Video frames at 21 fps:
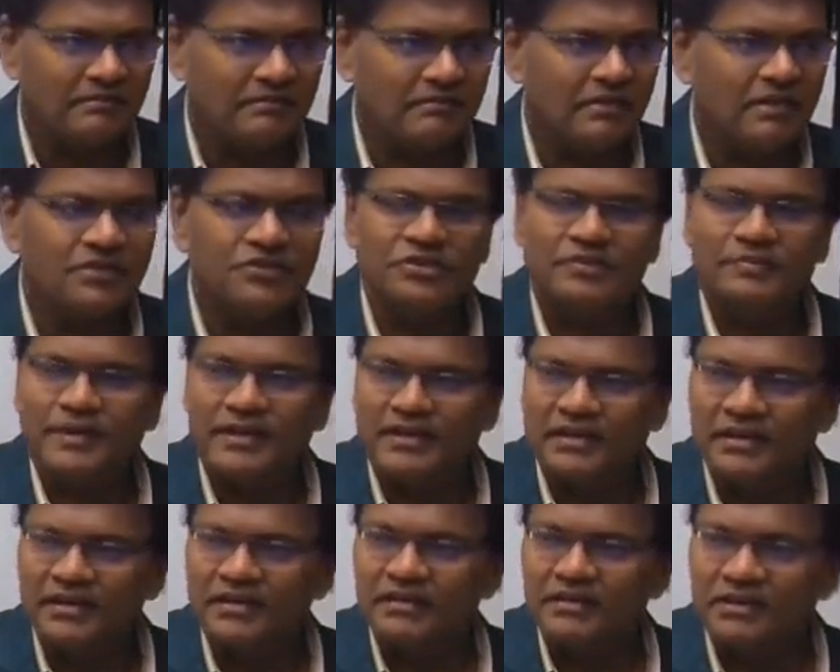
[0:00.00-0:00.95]
What should be
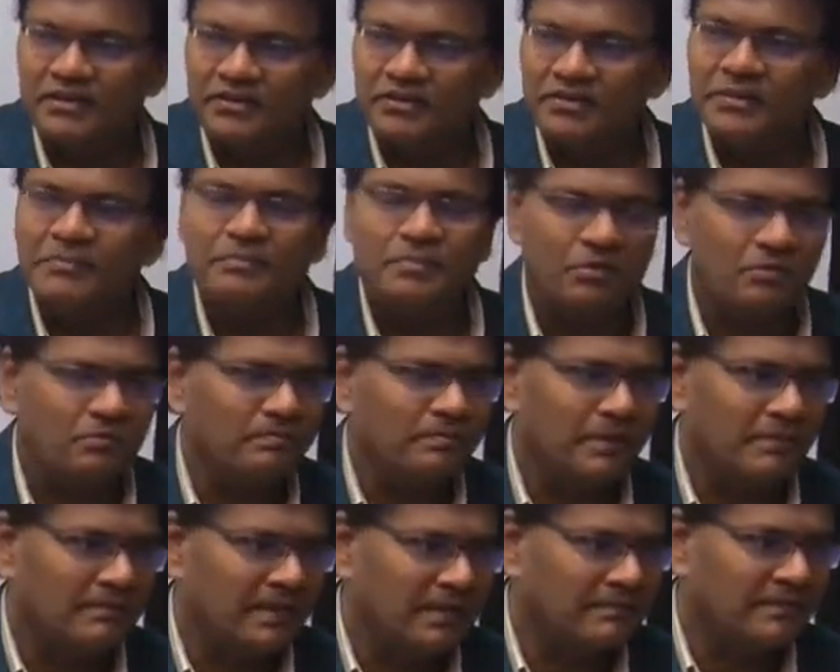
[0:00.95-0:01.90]
done to improve
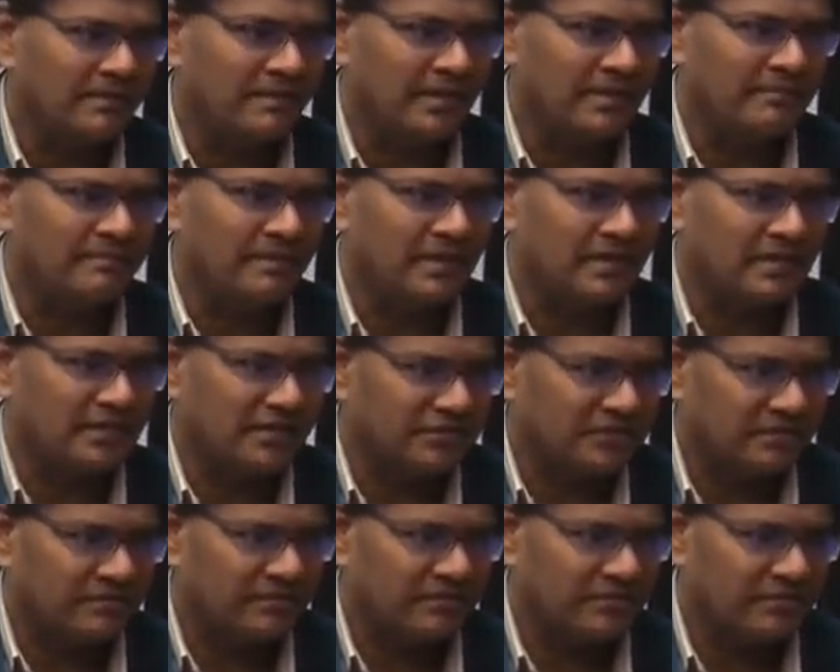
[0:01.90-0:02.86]
public-private
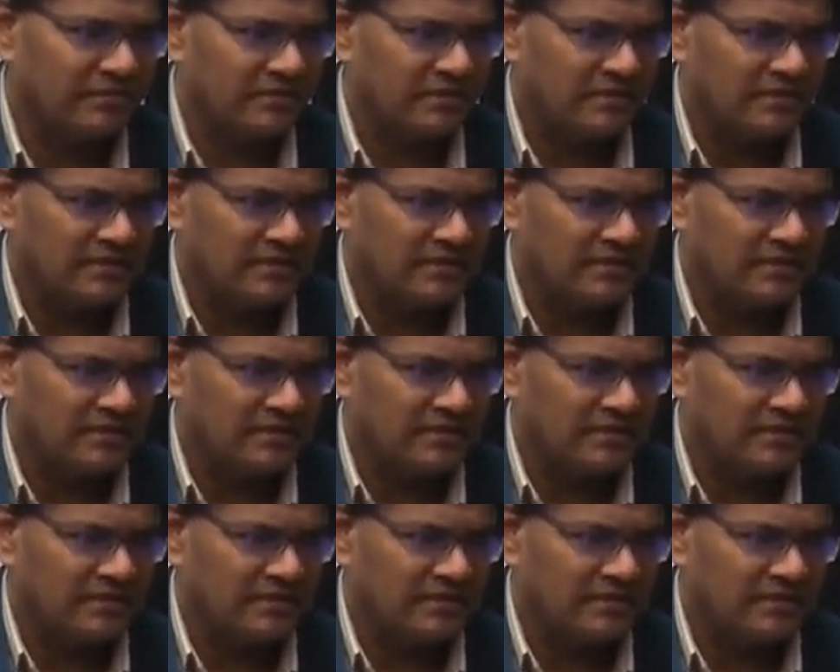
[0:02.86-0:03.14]
partnerships?